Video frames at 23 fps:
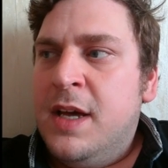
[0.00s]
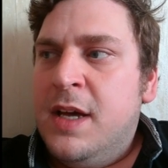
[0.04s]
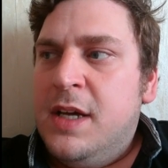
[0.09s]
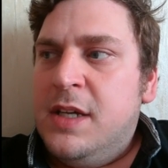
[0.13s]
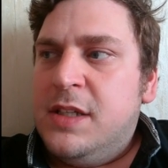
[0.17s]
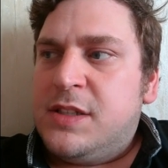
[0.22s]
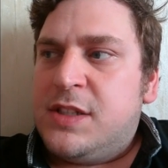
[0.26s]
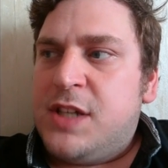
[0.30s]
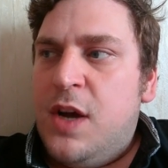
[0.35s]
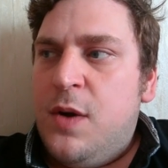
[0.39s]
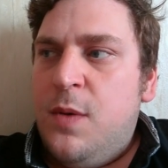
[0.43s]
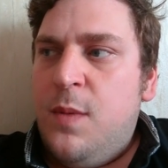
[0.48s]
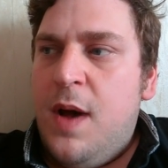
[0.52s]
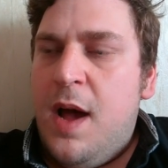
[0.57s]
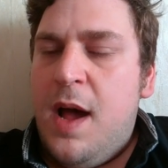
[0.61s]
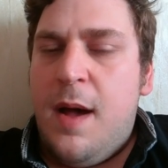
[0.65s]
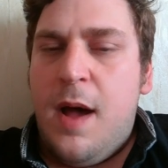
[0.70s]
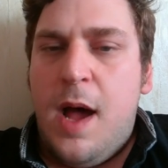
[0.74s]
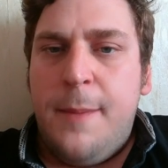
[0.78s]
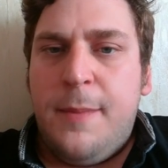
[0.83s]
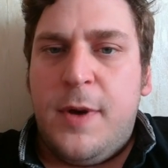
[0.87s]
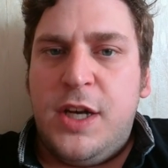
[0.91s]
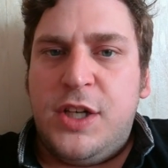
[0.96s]
So
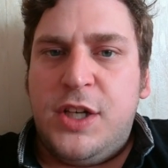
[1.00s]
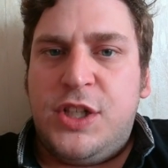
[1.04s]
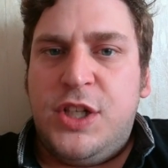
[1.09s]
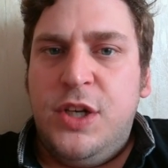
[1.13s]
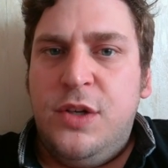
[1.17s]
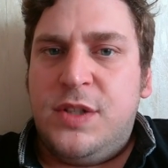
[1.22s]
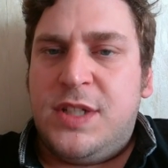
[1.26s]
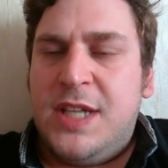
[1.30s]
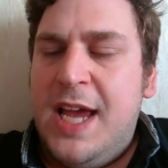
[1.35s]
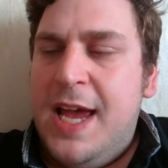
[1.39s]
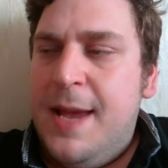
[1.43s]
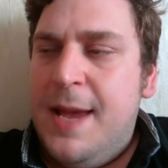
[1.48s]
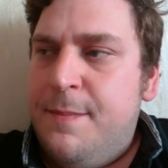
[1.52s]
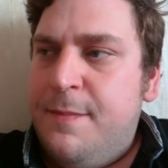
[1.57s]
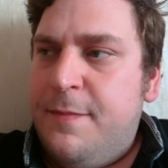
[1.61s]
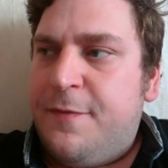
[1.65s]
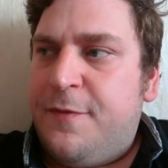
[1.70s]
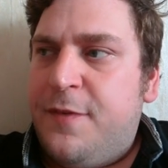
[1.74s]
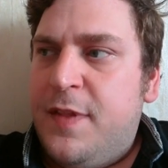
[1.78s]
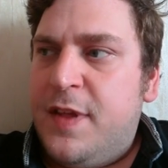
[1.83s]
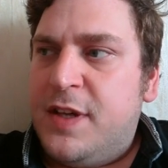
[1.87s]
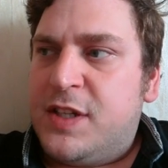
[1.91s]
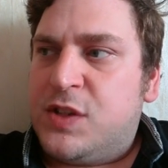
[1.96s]
I'm going to choose him
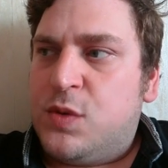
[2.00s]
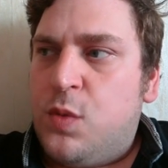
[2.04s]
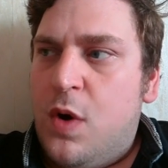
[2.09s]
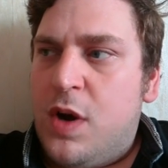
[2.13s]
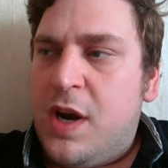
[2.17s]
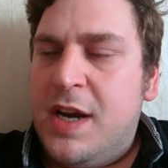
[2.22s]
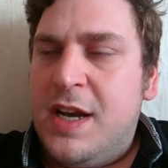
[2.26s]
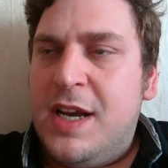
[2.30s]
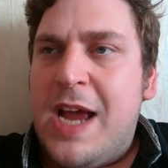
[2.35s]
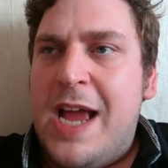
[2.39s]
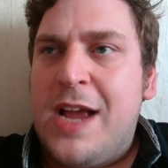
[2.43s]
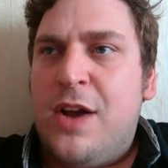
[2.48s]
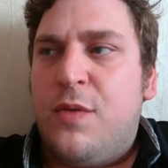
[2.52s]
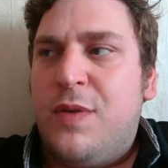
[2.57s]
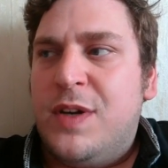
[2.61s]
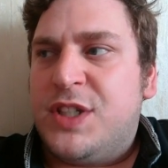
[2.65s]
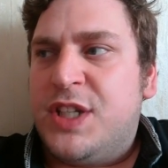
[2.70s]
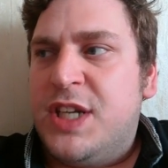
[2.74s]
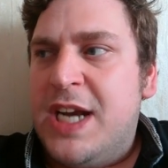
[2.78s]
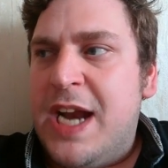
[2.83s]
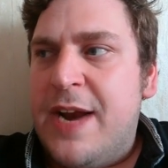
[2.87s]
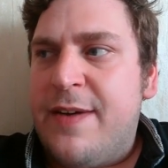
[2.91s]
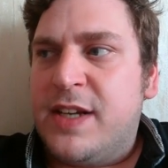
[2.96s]
for the squad. And
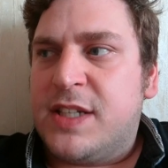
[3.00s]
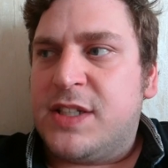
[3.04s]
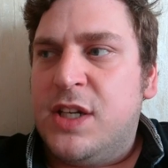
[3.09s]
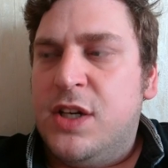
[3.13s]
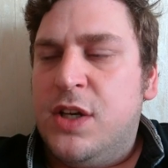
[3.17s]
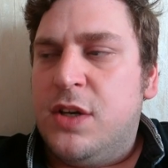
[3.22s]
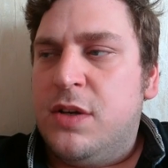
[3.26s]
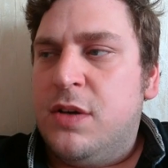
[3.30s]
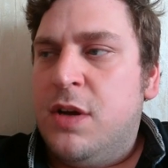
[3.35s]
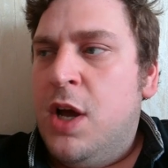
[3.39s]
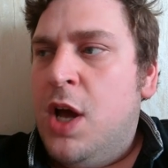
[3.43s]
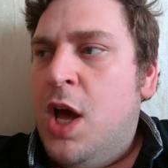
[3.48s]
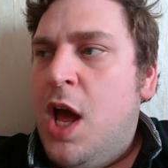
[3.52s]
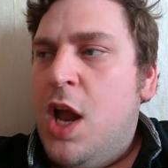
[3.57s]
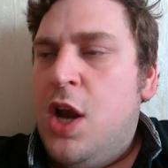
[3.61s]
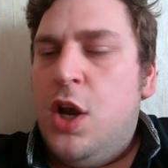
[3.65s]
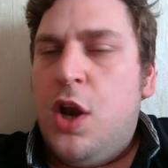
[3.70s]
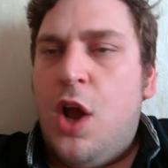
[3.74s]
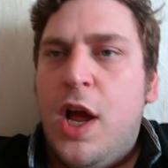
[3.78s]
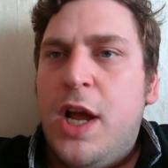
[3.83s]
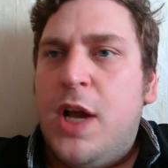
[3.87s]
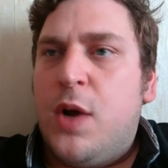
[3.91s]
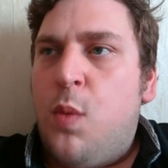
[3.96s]
Christian Eriksen,
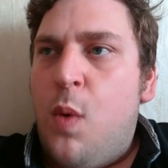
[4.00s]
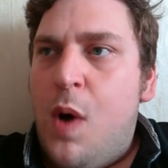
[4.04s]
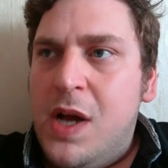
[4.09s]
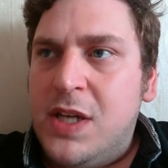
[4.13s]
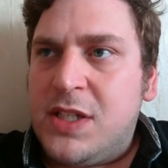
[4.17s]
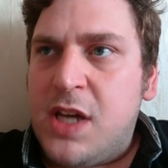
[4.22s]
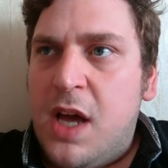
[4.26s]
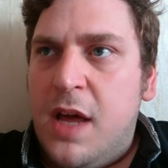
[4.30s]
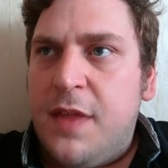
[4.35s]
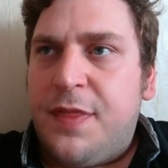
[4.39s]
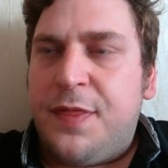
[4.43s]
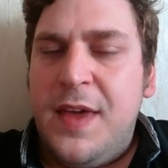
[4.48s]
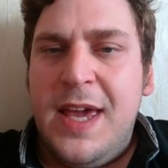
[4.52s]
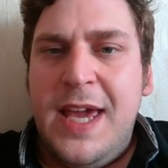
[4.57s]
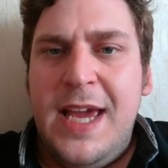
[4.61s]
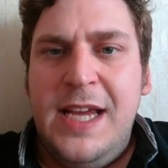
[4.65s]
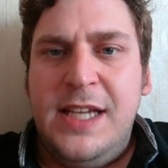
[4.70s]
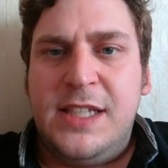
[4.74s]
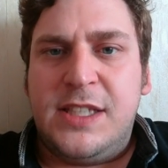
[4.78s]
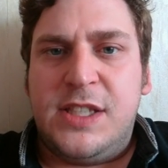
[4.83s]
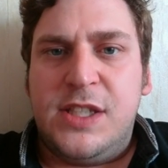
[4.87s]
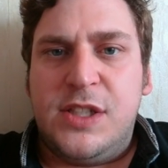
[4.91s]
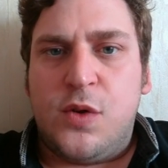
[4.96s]
likewise, I think
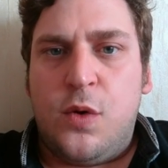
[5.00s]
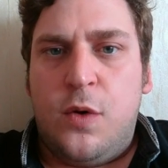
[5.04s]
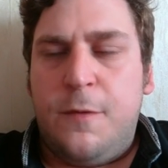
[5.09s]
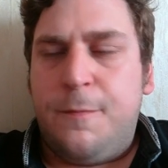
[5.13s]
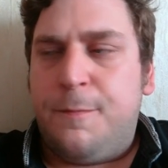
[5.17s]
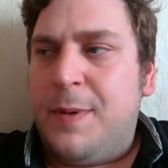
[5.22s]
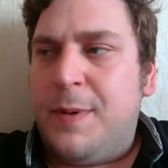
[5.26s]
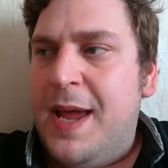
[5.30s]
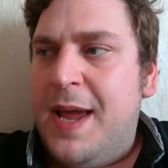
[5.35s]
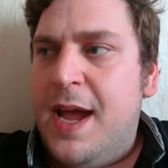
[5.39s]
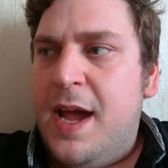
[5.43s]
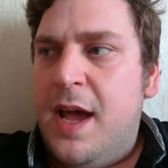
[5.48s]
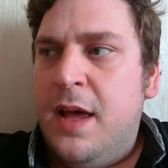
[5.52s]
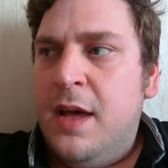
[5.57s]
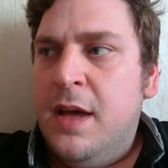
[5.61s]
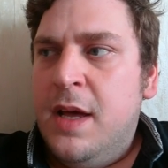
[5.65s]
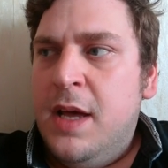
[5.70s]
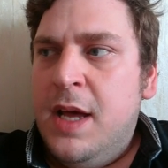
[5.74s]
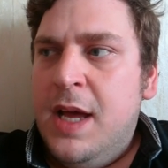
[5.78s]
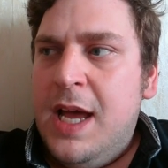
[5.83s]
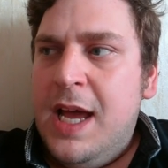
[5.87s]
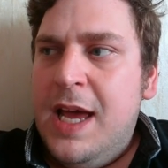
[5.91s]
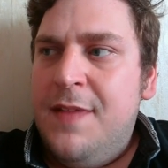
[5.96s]
he's the sort of player
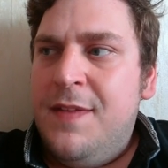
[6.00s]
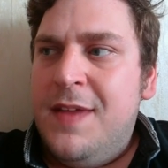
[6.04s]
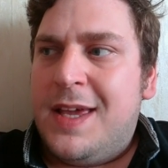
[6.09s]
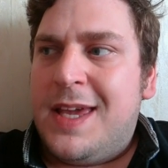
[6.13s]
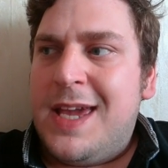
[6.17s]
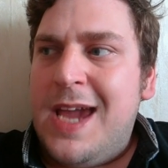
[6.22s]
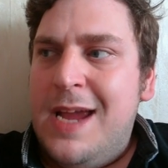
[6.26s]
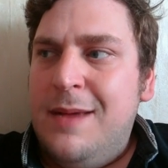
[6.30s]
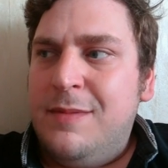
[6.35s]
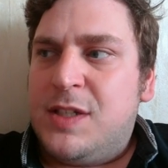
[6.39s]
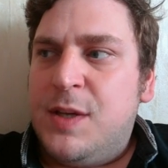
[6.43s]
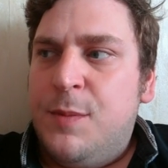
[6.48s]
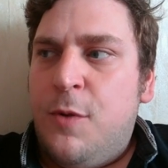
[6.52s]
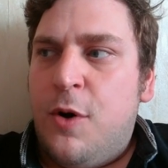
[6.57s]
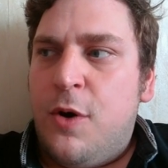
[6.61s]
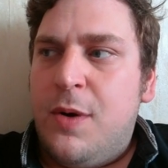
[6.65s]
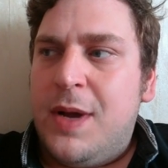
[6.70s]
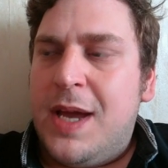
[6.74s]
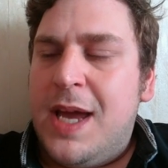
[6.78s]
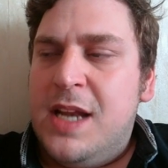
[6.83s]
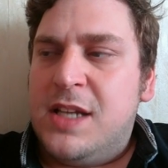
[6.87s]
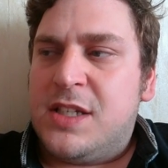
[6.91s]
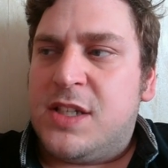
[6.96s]
in the game tomorrow
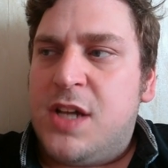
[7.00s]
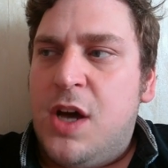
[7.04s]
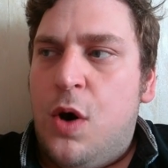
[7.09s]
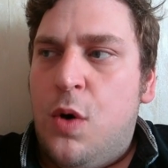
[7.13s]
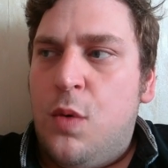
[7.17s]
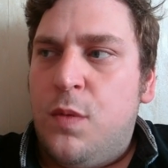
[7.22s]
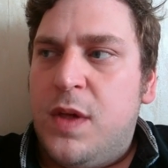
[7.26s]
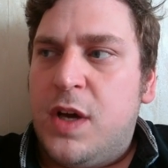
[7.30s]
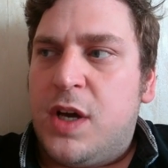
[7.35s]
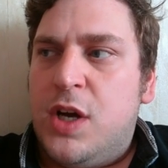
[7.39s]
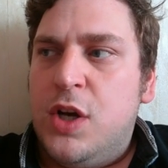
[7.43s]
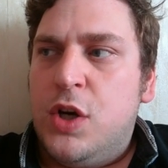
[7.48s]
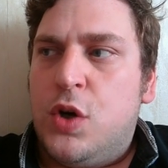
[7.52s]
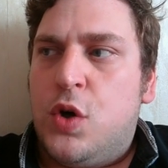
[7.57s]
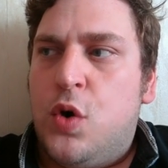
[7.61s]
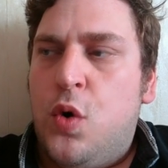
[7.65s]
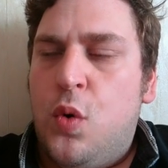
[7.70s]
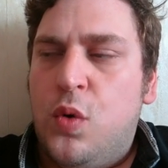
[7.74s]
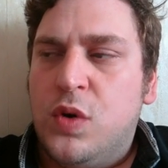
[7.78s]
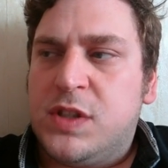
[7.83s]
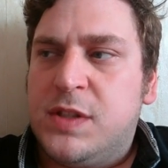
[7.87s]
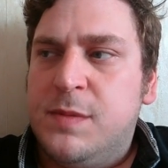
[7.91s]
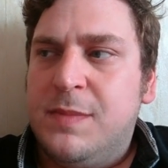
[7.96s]
against Hull that can
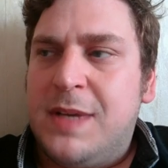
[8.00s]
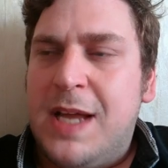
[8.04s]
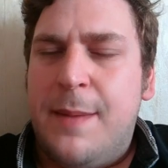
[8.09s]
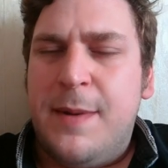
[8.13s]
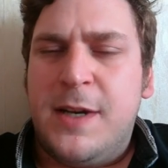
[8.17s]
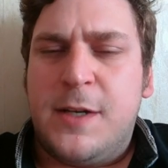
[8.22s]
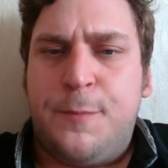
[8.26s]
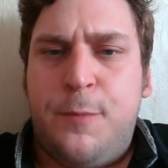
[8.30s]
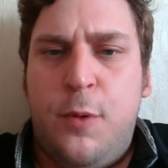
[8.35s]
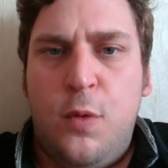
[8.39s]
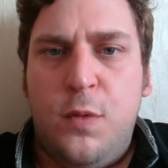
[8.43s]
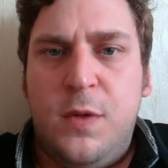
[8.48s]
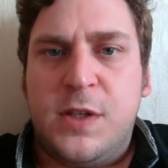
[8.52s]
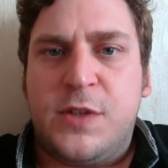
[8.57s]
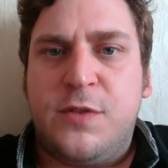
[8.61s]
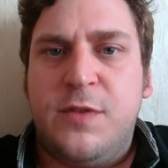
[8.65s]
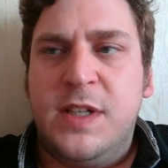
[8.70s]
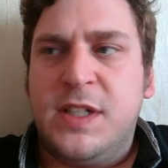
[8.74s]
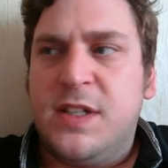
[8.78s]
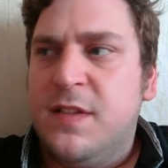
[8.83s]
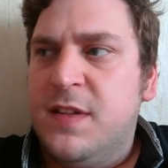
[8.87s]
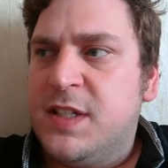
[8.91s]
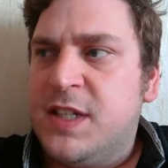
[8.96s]
cause some damage, pull the
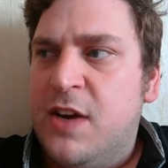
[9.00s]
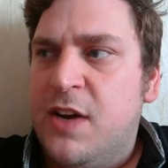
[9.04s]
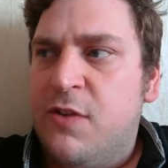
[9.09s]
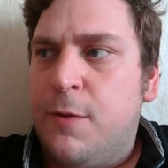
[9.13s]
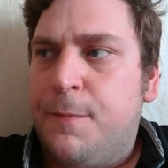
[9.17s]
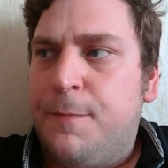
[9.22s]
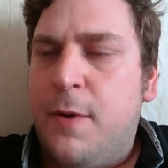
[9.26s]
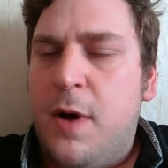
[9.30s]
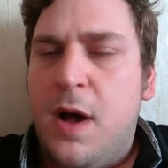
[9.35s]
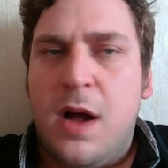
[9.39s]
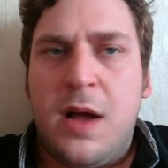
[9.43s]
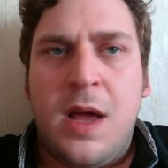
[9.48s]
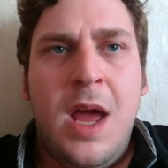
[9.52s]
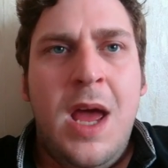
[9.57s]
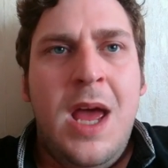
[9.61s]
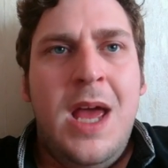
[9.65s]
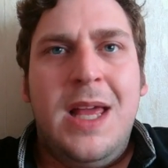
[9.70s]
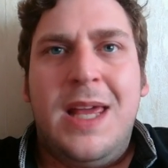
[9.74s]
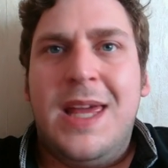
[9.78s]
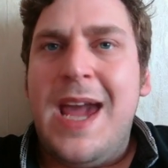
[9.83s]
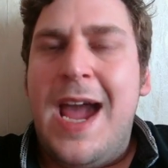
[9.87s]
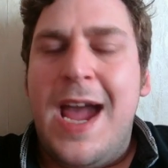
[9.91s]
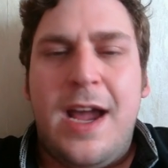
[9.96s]
strings in the centre of the park,
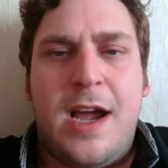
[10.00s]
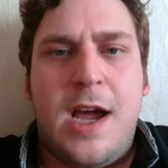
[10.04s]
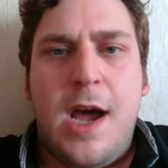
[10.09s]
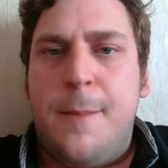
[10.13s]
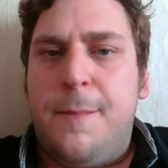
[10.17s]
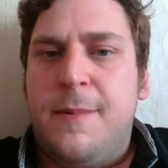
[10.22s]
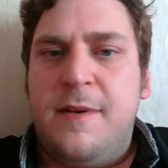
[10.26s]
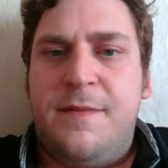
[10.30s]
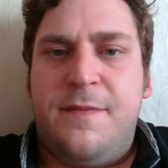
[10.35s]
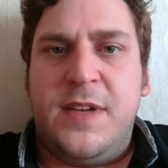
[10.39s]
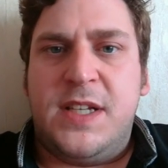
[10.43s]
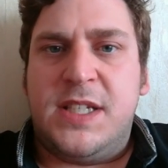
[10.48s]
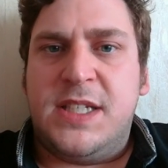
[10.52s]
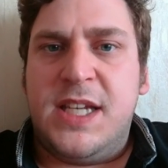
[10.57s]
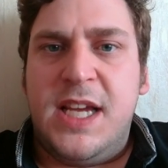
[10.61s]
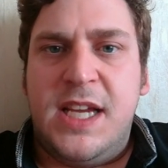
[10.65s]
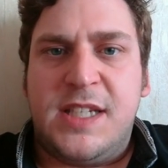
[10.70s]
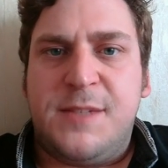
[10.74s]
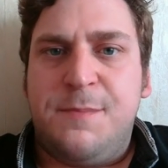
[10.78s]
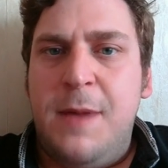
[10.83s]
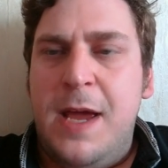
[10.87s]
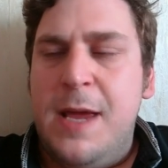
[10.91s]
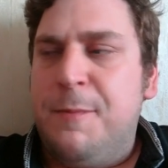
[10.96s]
get a couple of
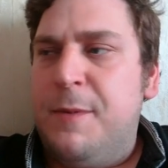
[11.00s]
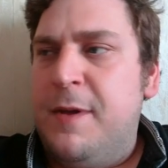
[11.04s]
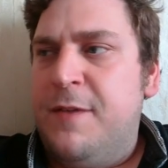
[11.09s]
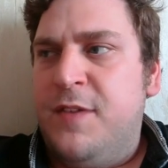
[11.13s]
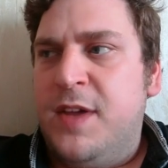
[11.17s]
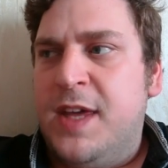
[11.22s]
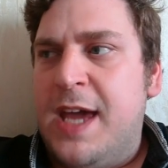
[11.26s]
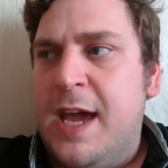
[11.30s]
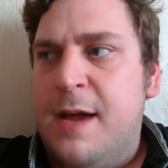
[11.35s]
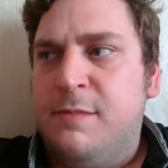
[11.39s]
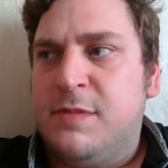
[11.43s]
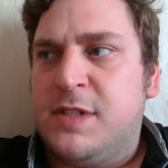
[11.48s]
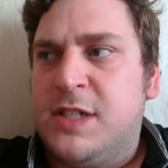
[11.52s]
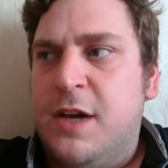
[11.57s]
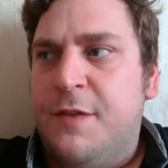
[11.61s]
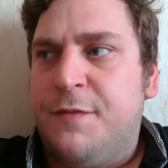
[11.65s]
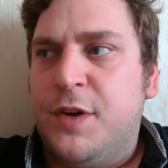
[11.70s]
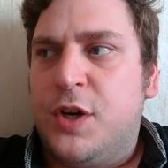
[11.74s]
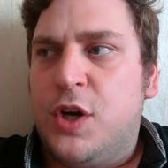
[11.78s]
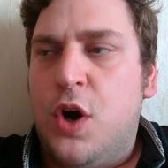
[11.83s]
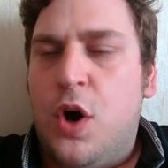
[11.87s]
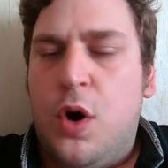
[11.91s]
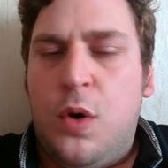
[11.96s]
assists, maybe even get himself a
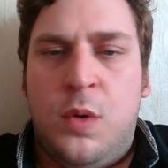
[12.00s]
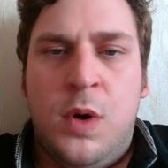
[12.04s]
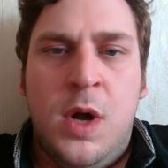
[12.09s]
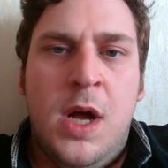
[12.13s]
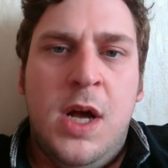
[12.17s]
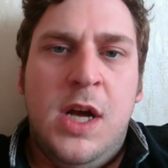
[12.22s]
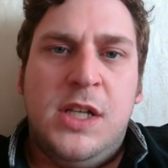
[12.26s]
goal.